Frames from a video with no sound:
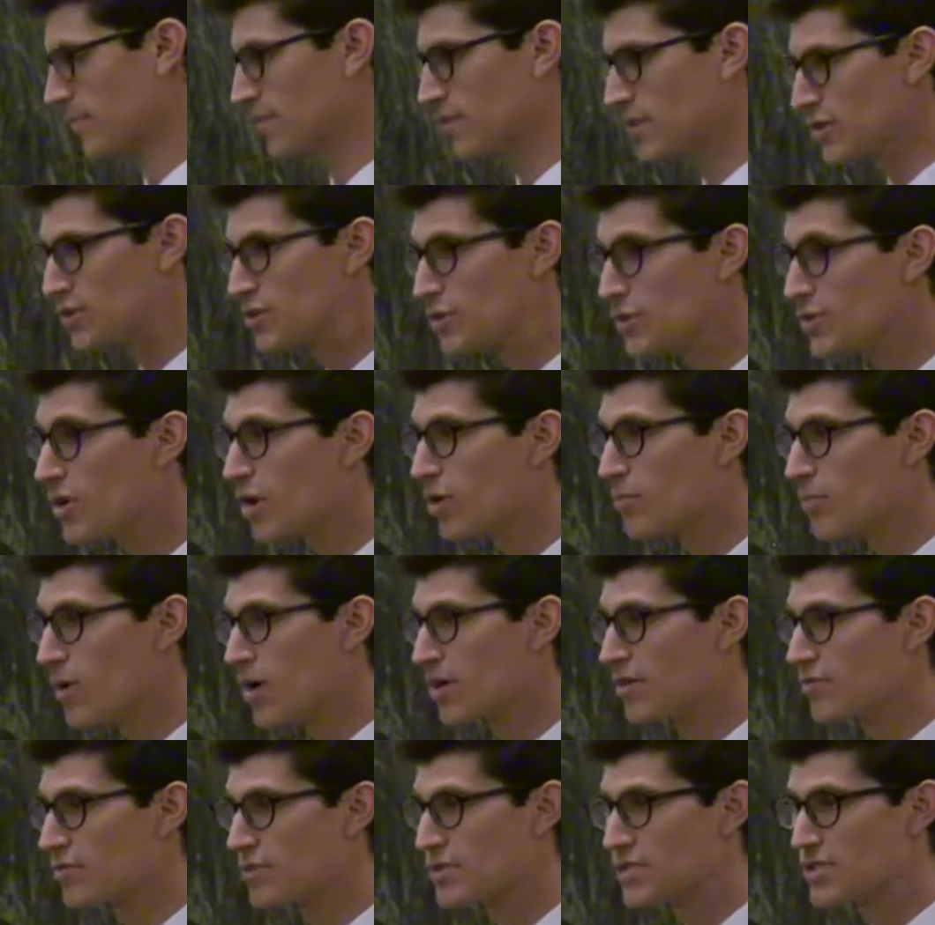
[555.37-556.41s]
The 2-note
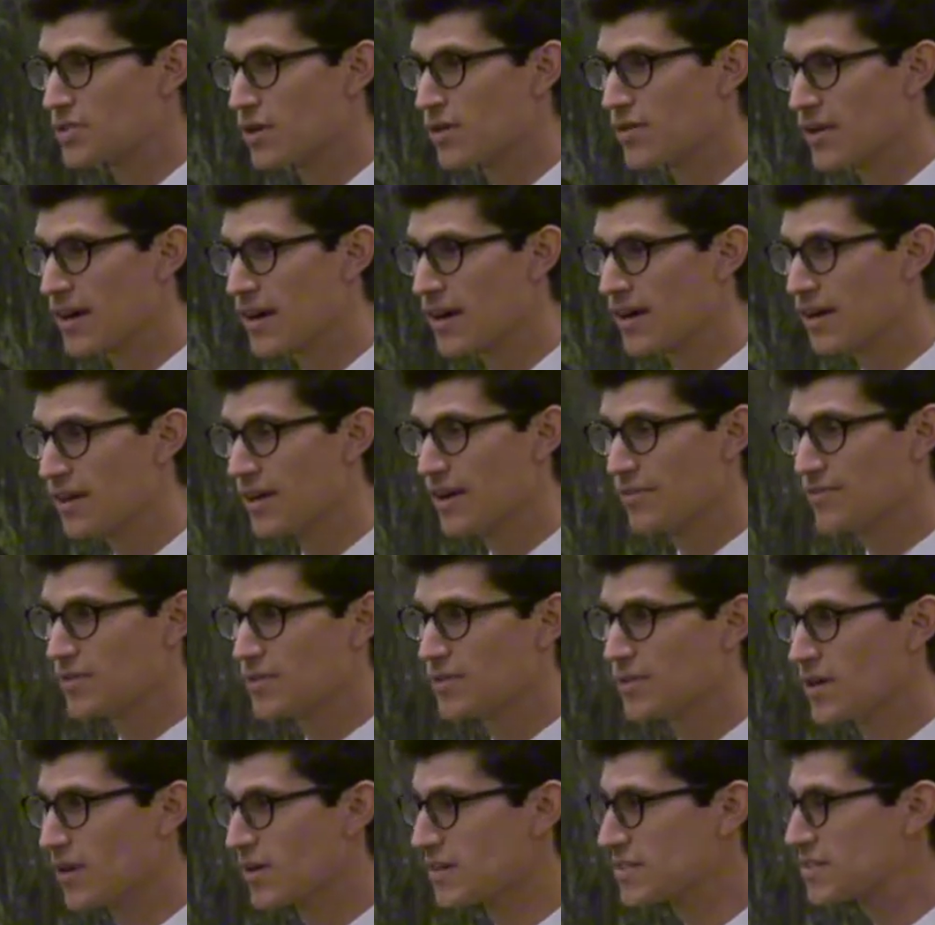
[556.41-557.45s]
motive was still there, if
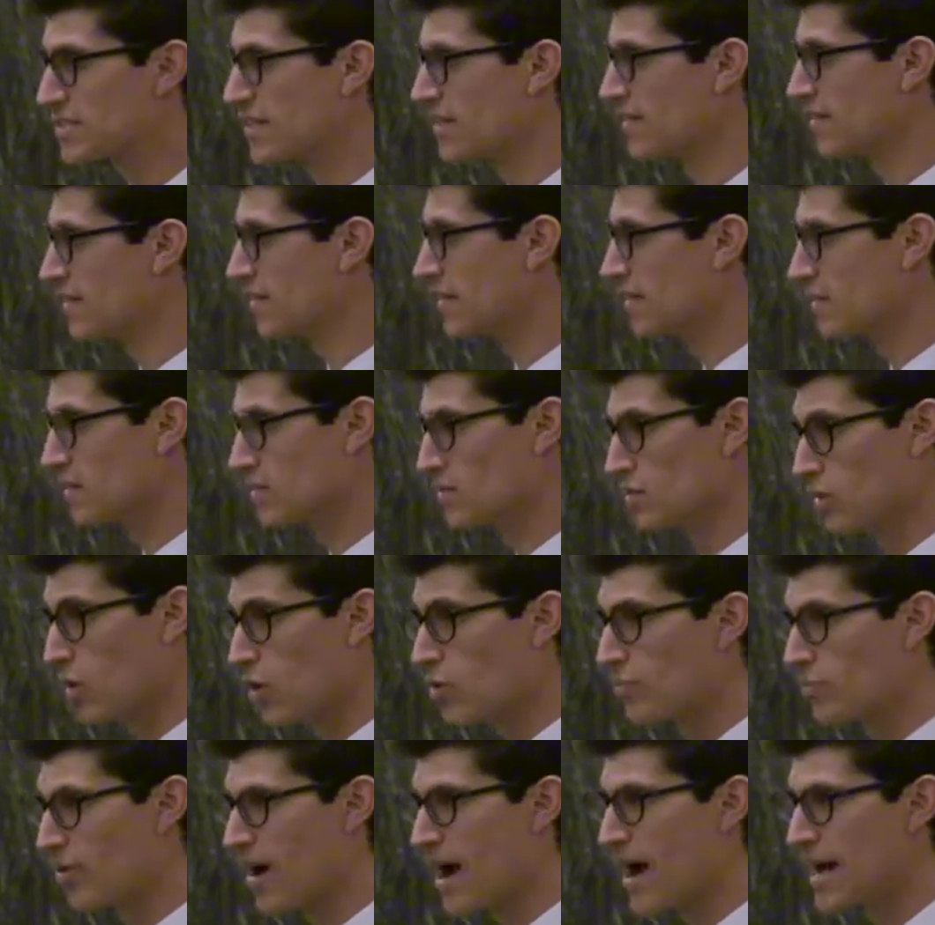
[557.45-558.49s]
you noticed, in the
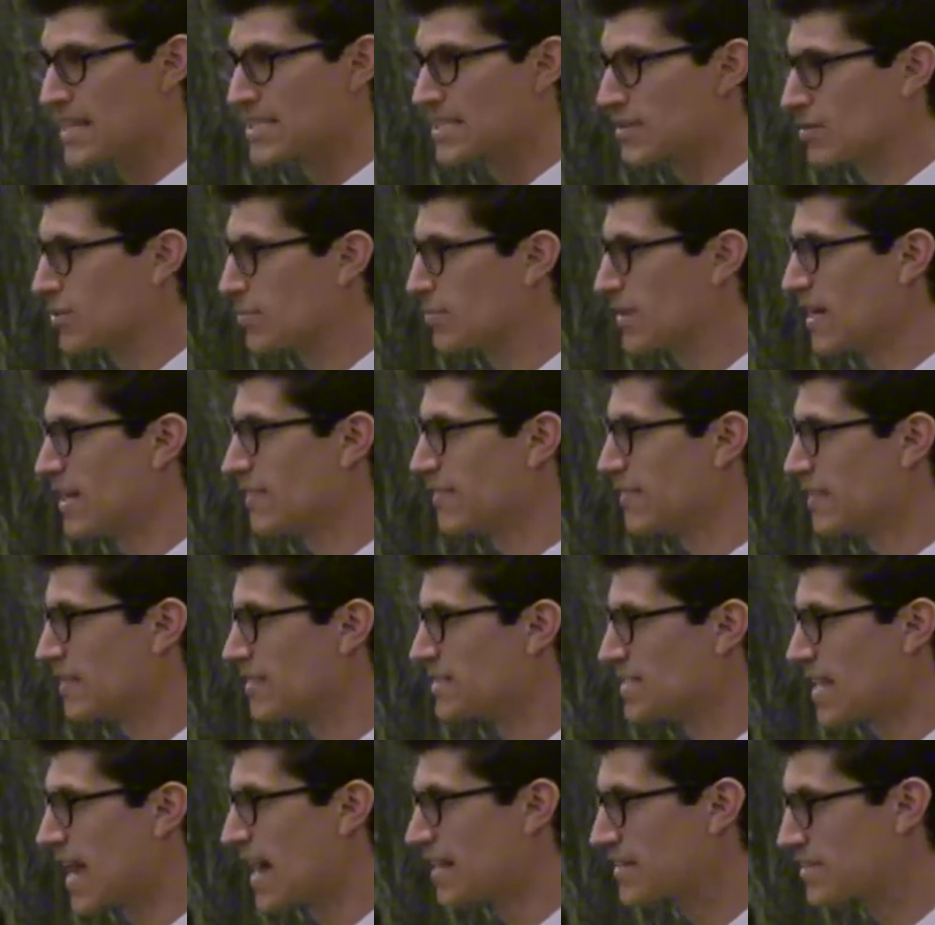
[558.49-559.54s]
low brass, they're playing the
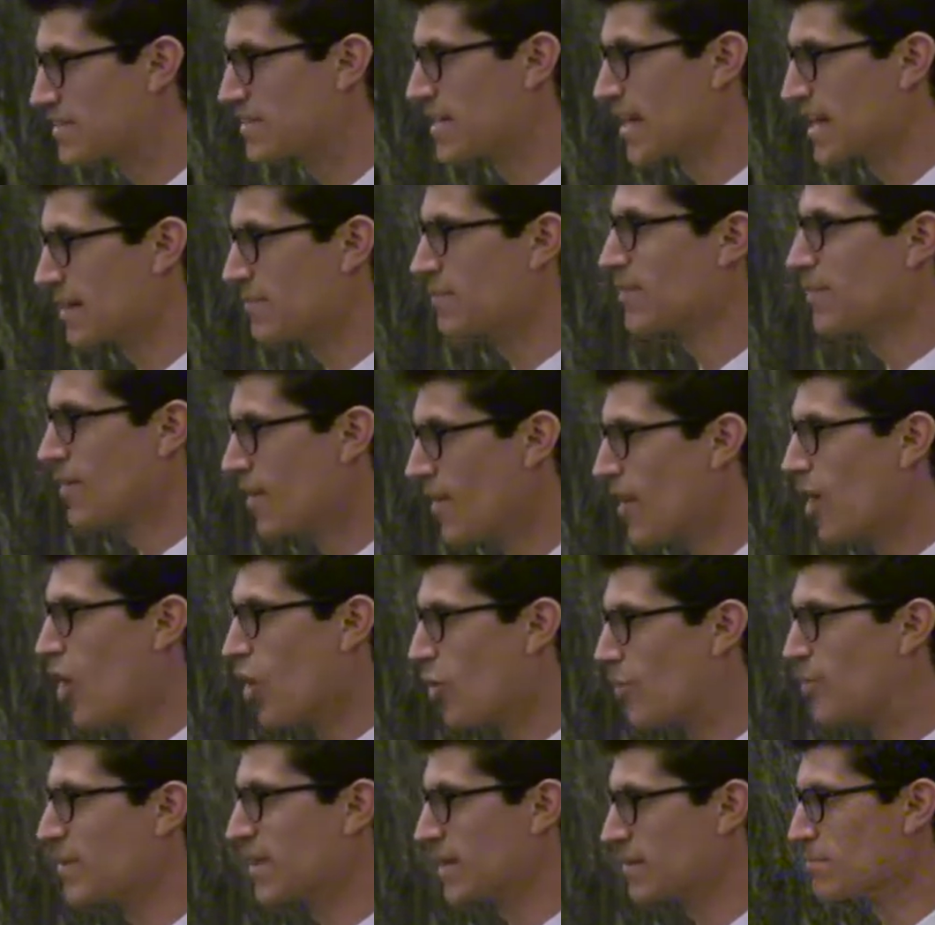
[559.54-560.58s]
exact same
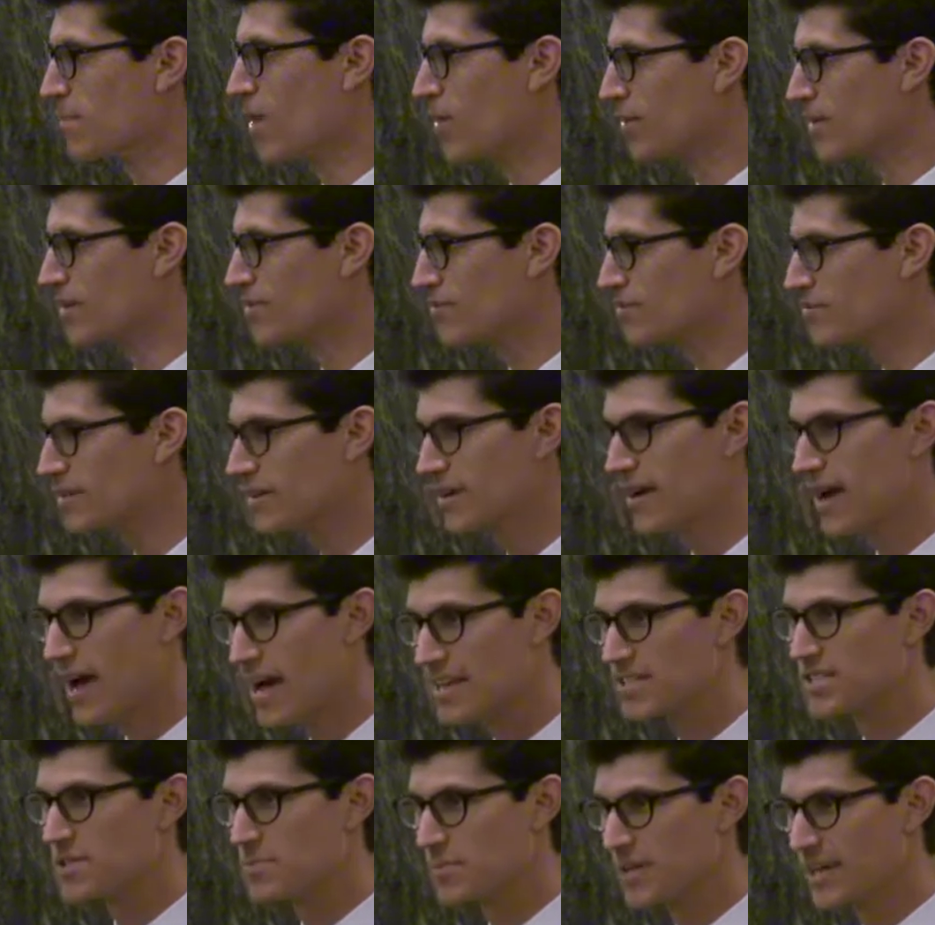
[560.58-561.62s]
opening motive
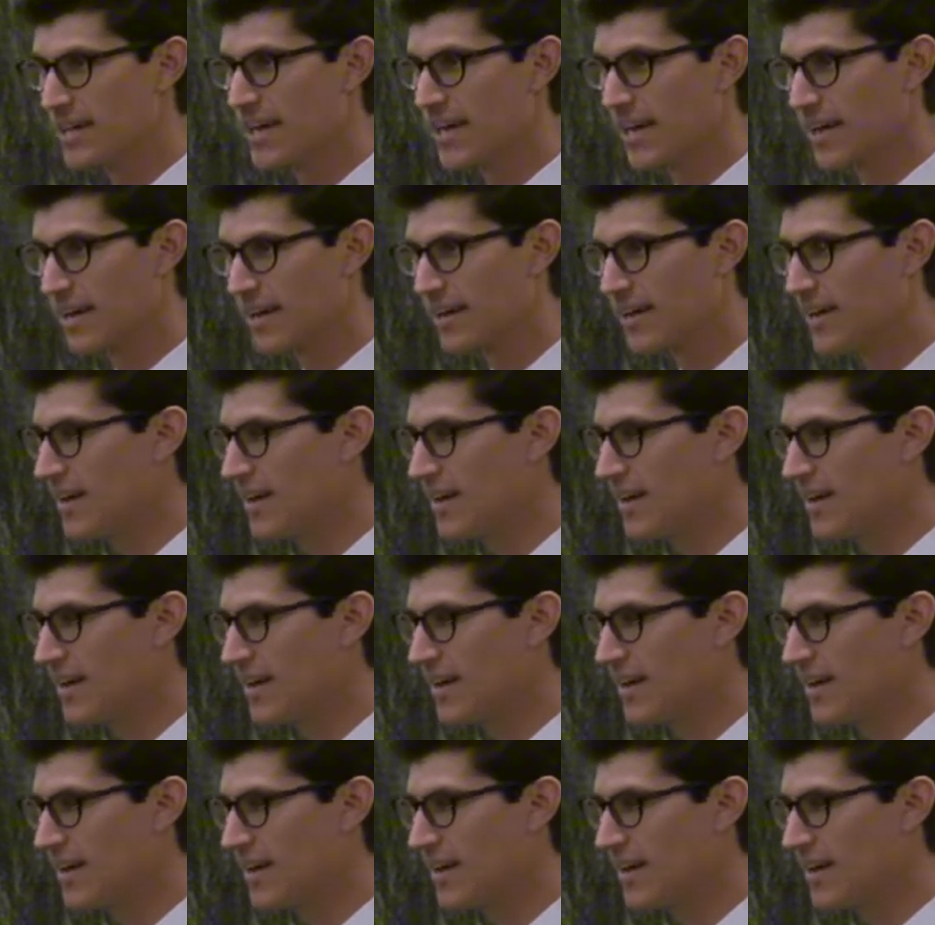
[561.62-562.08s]
as the beginning.